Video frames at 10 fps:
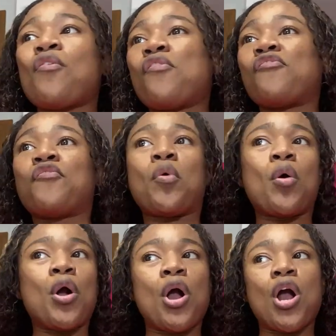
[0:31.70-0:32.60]

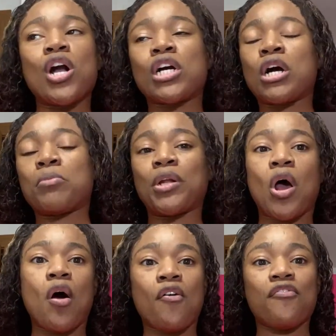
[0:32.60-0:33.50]
for coming
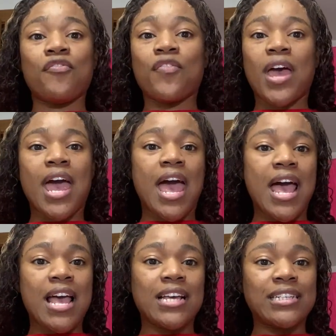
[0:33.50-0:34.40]
off
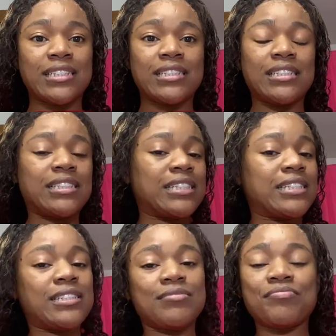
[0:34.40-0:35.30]
as
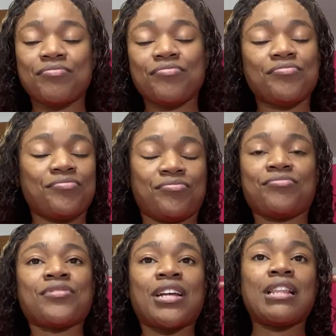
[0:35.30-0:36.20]

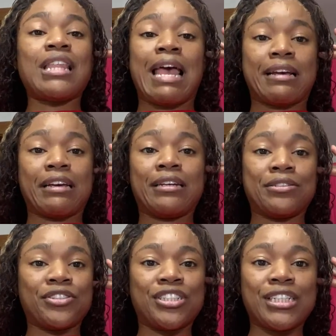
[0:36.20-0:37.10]
lack of
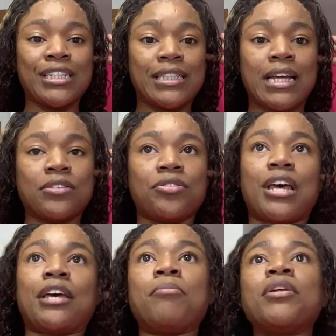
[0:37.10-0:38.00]
energy because I know that can
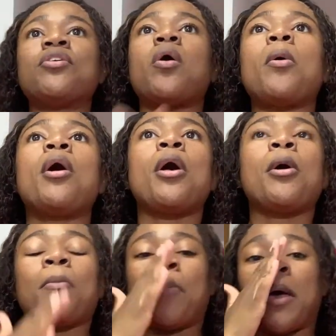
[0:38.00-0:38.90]
be dull.
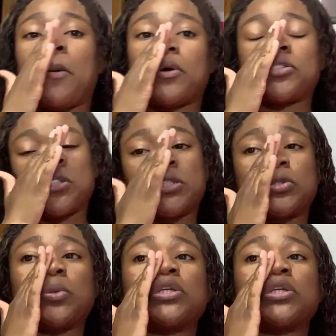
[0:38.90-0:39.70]
But we're just going to